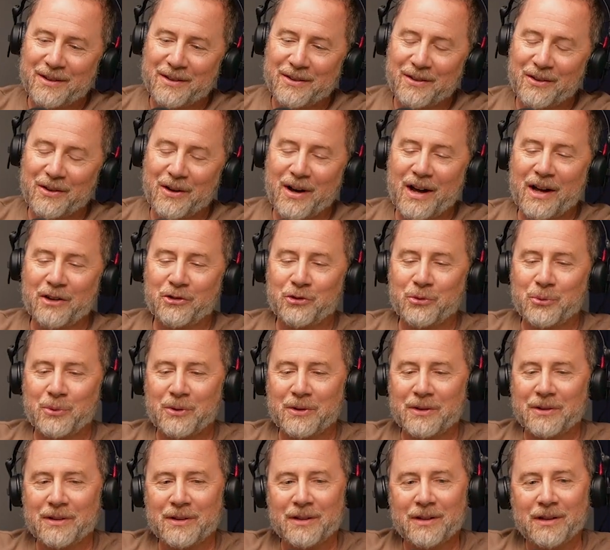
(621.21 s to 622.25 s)
last
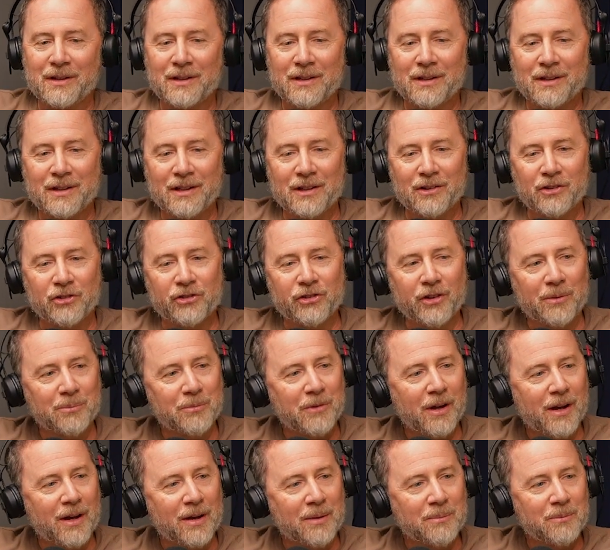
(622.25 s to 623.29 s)
one is
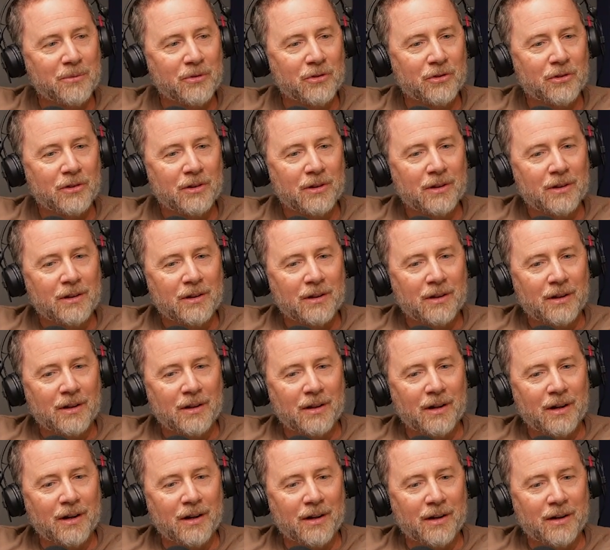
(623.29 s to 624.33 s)
sometimes
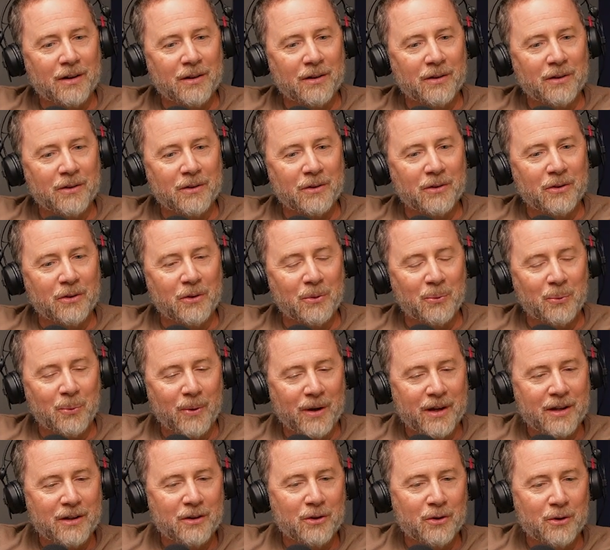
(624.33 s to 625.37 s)
the
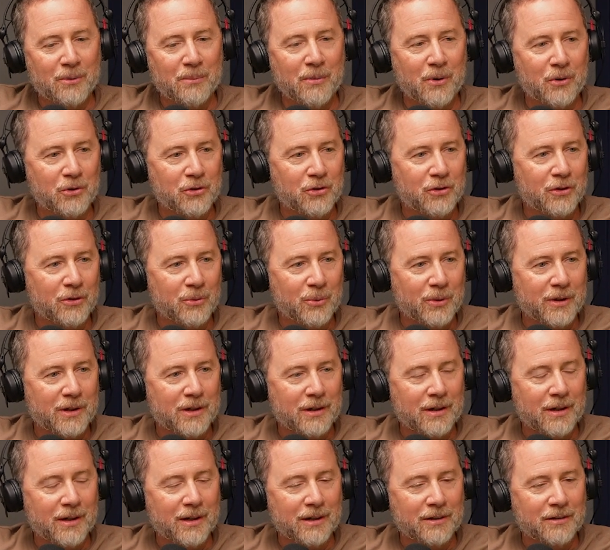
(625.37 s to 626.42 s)
way to emotionally
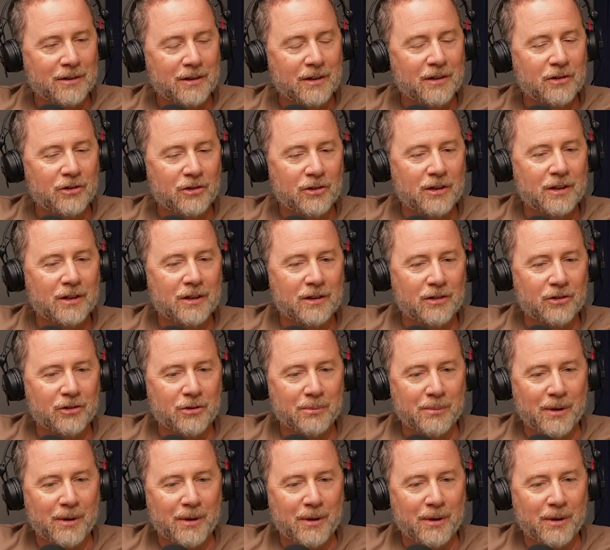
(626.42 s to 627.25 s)
reconnect is getting some